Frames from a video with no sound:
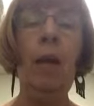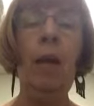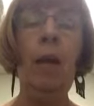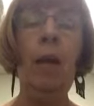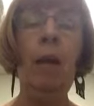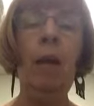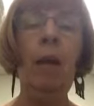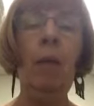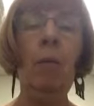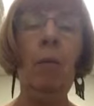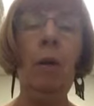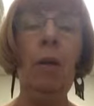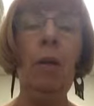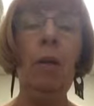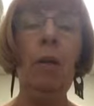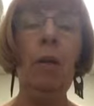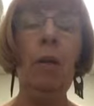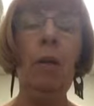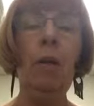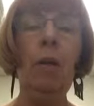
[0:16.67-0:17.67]
And I want
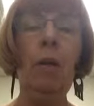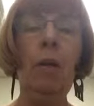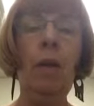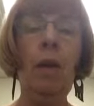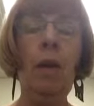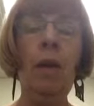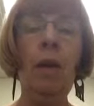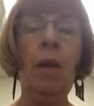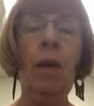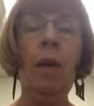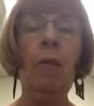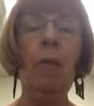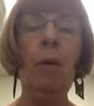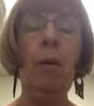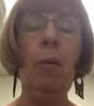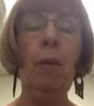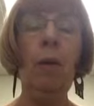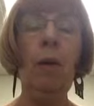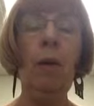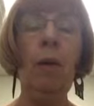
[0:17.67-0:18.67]
to thank
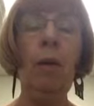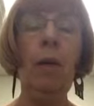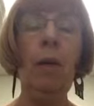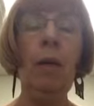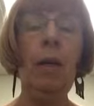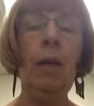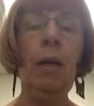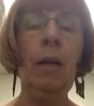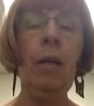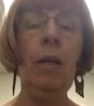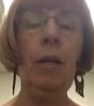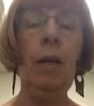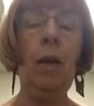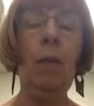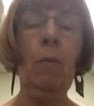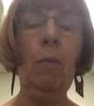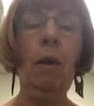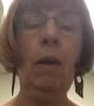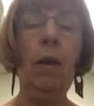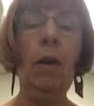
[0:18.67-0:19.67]
everyone that has
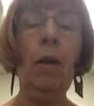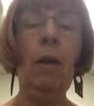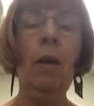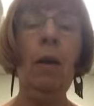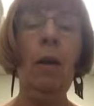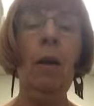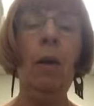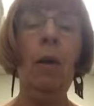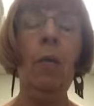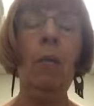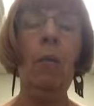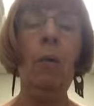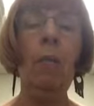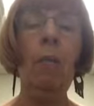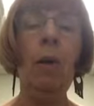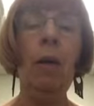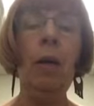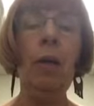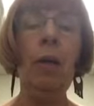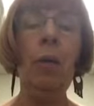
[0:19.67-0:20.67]
helped me
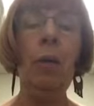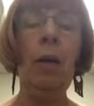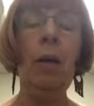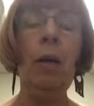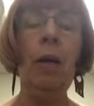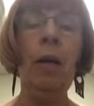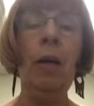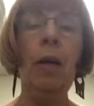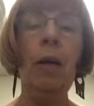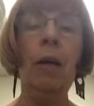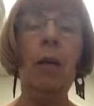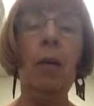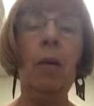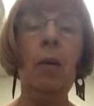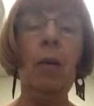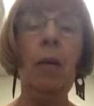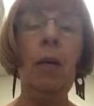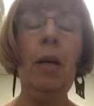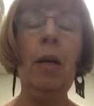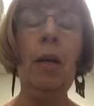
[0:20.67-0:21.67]
with my training and
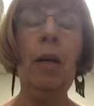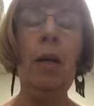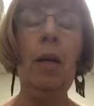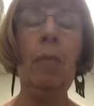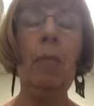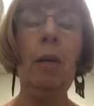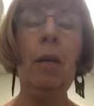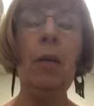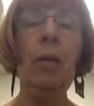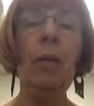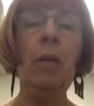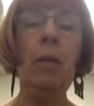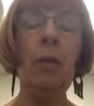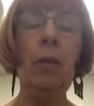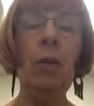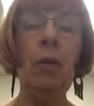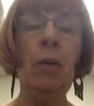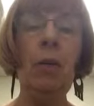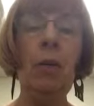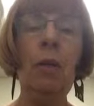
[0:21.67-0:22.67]
learning and my
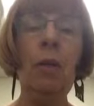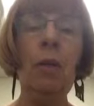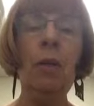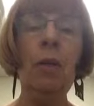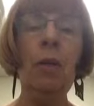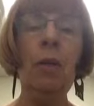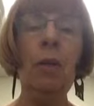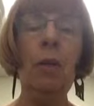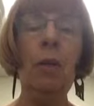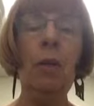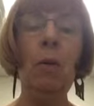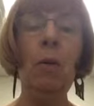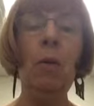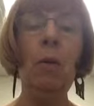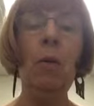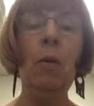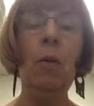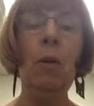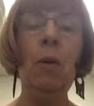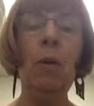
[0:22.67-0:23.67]
students
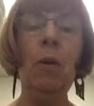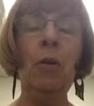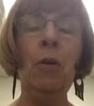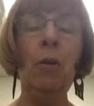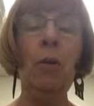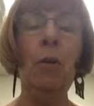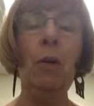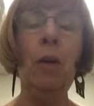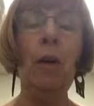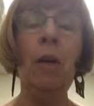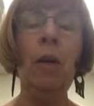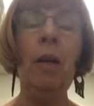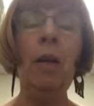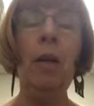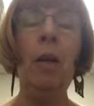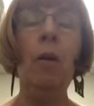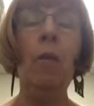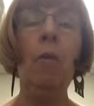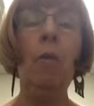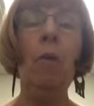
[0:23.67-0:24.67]
who enjoy
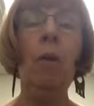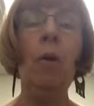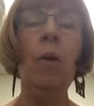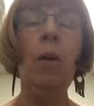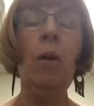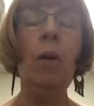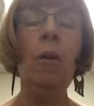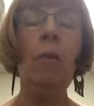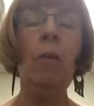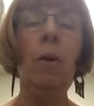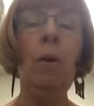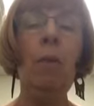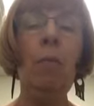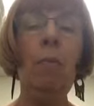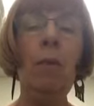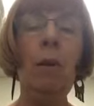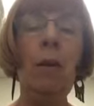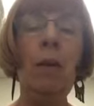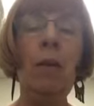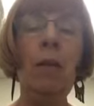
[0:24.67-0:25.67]
working
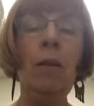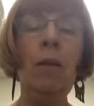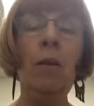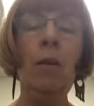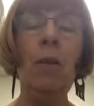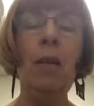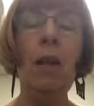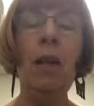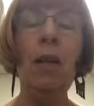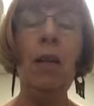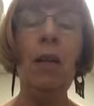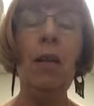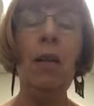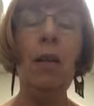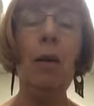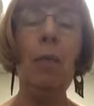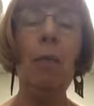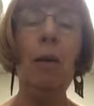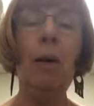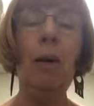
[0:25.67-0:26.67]
with me so that I can
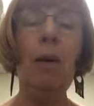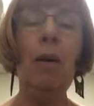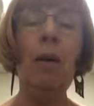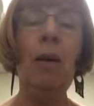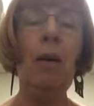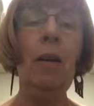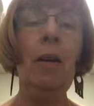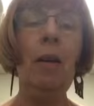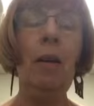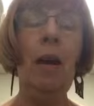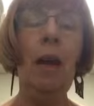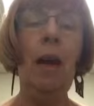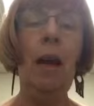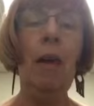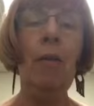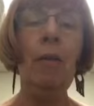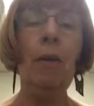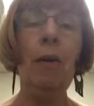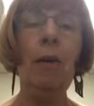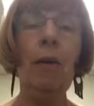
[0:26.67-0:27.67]
keep on
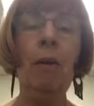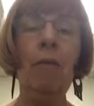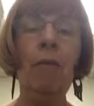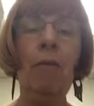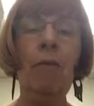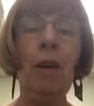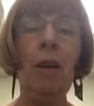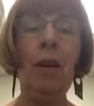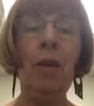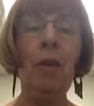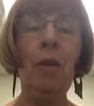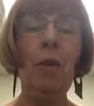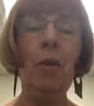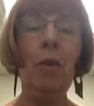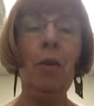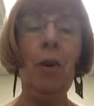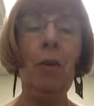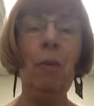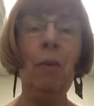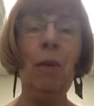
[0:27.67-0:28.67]
having fun
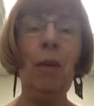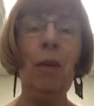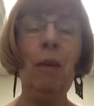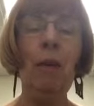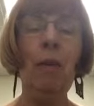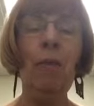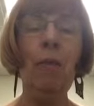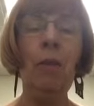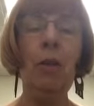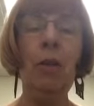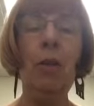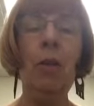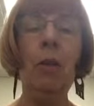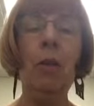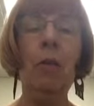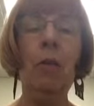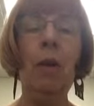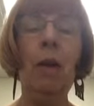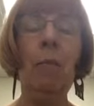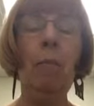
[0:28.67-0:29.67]
doing what I love to
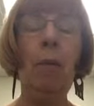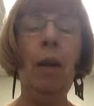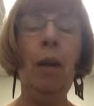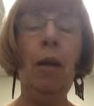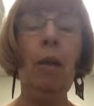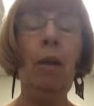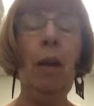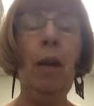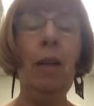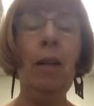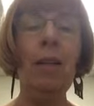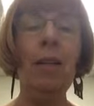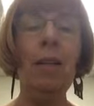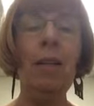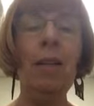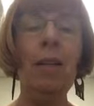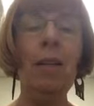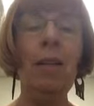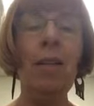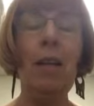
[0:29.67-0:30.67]
do, and my clients.